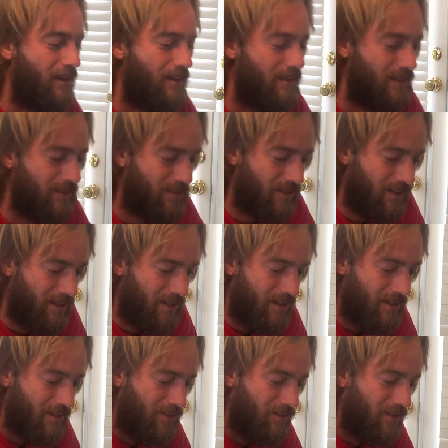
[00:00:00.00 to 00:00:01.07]
This
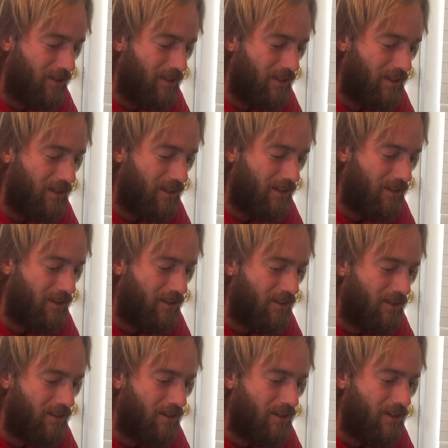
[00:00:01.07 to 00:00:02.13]
is the,
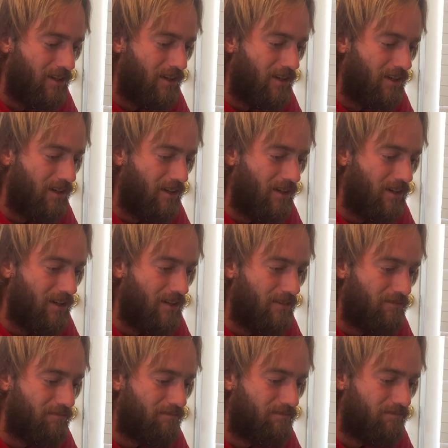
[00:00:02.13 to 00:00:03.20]
I
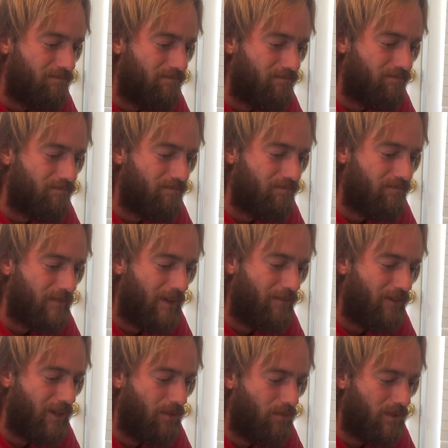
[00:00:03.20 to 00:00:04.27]

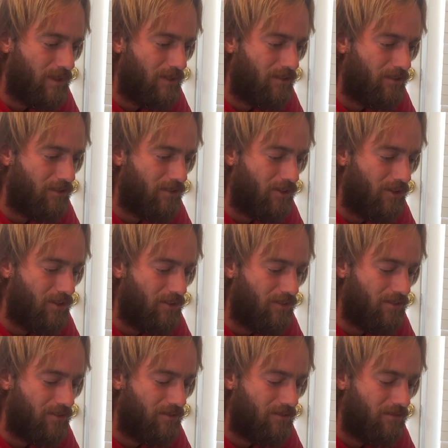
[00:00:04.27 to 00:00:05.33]
forget what this is
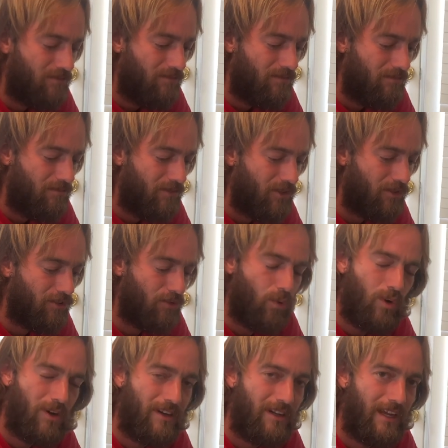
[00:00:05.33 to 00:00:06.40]
called, the
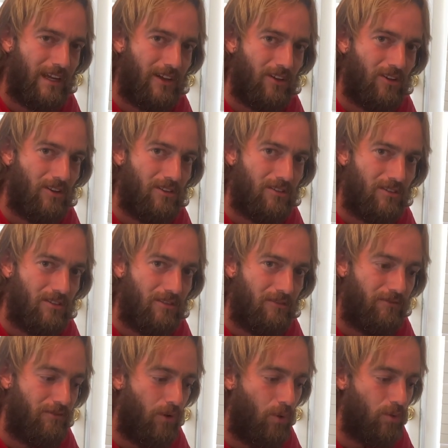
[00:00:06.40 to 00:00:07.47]
Swordtail
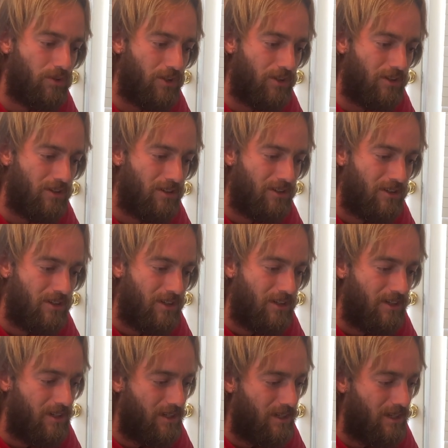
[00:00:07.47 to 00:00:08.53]
Folder,
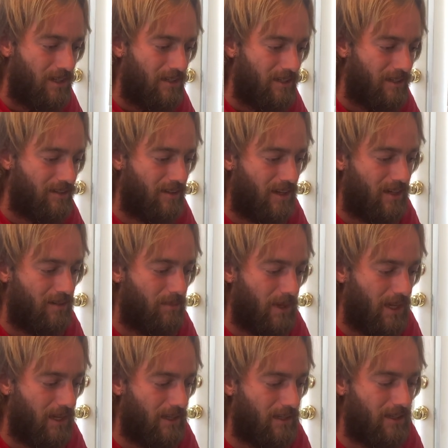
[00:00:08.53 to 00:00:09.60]
designed
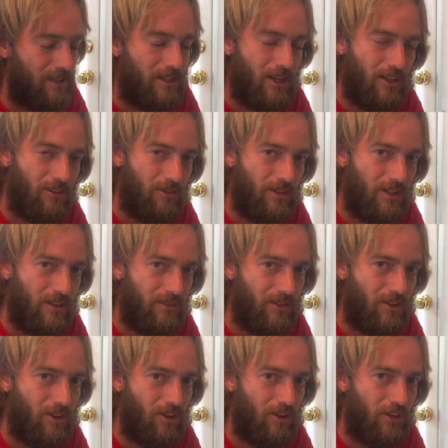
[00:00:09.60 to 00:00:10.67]
by Cutlery
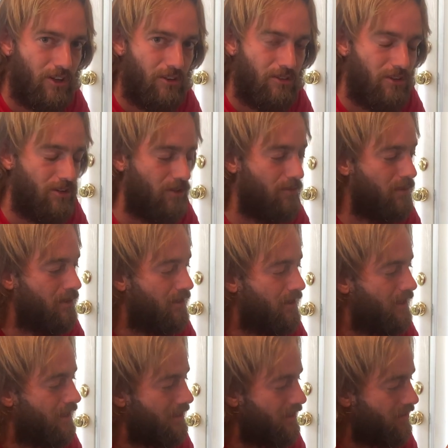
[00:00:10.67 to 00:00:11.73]
Lover on YouTube.
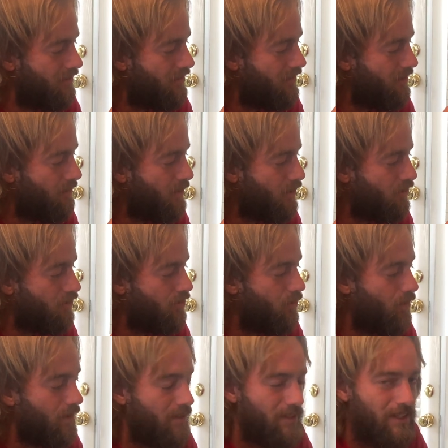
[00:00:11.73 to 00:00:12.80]
This is number
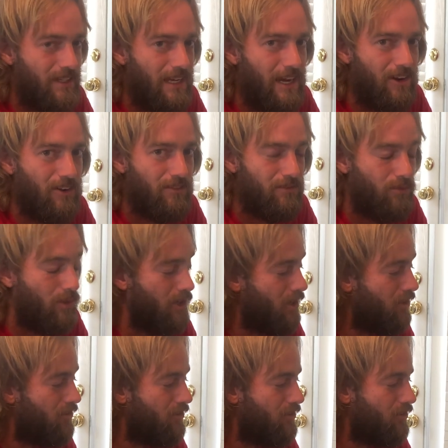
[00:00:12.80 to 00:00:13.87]
20 out of
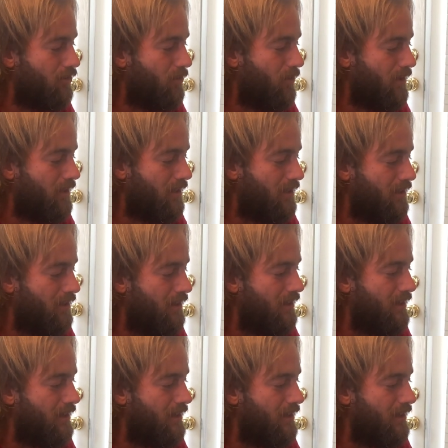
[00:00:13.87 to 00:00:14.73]
120.